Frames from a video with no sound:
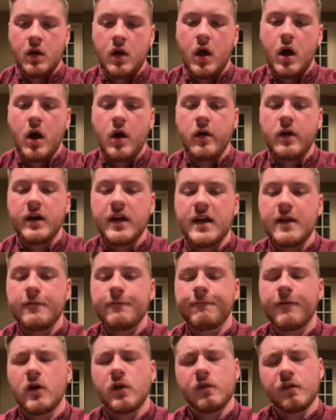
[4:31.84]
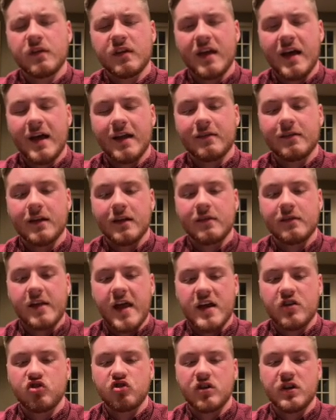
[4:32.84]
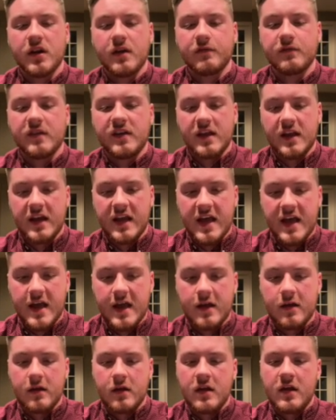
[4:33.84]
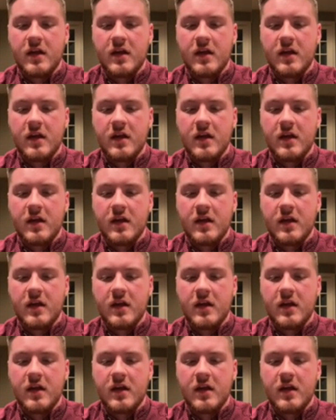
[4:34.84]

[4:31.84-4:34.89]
RNA first cuts a section of DNA.